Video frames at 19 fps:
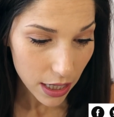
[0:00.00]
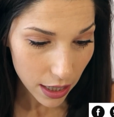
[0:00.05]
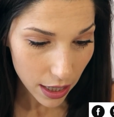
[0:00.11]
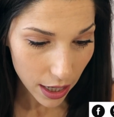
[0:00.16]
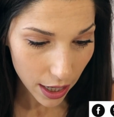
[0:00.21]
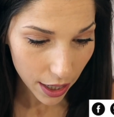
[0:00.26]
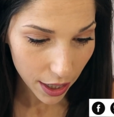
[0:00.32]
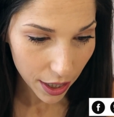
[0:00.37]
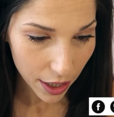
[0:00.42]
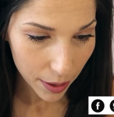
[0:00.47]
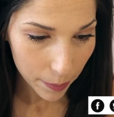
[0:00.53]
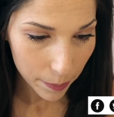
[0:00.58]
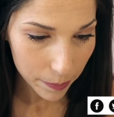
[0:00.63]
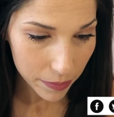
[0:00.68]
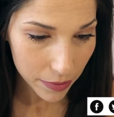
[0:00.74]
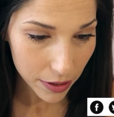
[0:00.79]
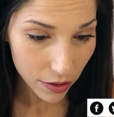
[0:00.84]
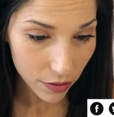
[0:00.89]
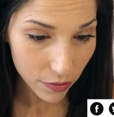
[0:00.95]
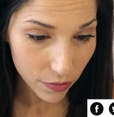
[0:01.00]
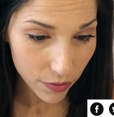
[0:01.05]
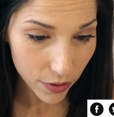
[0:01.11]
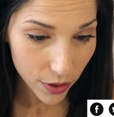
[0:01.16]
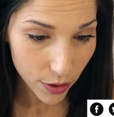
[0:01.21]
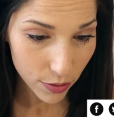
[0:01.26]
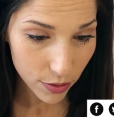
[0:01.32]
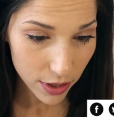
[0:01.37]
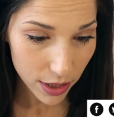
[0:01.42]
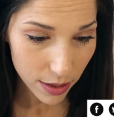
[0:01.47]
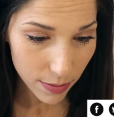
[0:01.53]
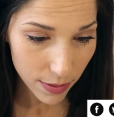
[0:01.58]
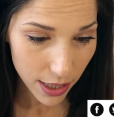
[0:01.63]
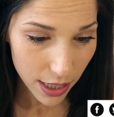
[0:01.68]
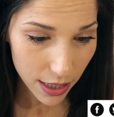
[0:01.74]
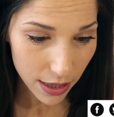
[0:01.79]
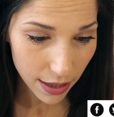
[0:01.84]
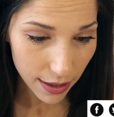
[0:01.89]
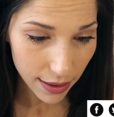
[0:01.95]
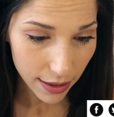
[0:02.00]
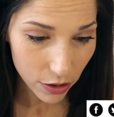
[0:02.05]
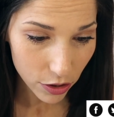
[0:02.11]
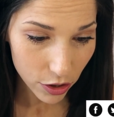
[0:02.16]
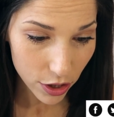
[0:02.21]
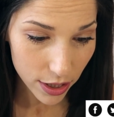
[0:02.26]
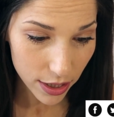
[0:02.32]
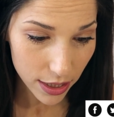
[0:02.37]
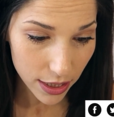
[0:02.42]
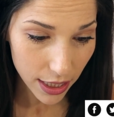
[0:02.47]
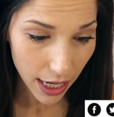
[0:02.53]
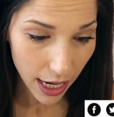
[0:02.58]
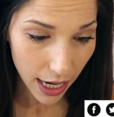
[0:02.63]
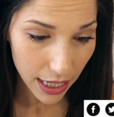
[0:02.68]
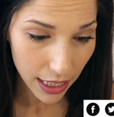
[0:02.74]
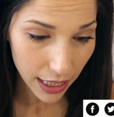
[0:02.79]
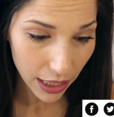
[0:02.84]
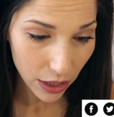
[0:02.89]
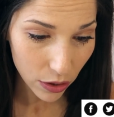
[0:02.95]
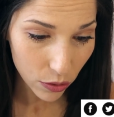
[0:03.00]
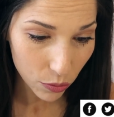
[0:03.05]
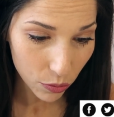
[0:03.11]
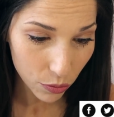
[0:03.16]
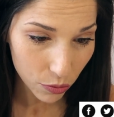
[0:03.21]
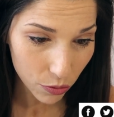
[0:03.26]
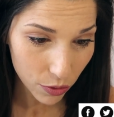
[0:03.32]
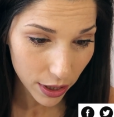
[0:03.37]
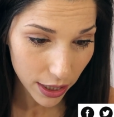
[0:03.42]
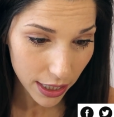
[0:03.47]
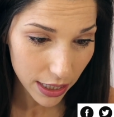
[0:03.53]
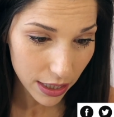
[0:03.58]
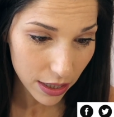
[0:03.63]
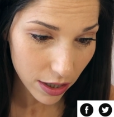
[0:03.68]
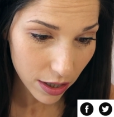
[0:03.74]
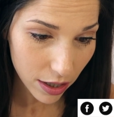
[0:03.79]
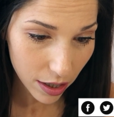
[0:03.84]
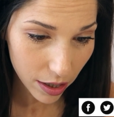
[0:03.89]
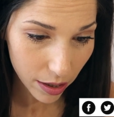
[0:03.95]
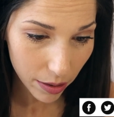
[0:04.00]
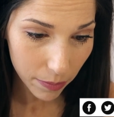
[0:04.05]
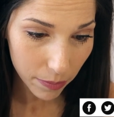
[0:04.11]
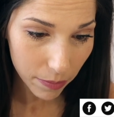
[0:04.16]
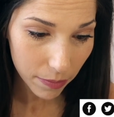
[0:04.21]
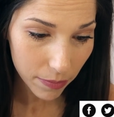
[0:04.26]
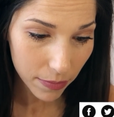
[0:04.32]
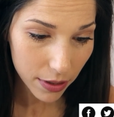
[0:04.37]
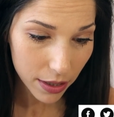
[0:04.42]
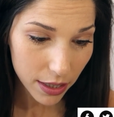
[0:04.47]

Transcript: confused me. And then there's kind of like random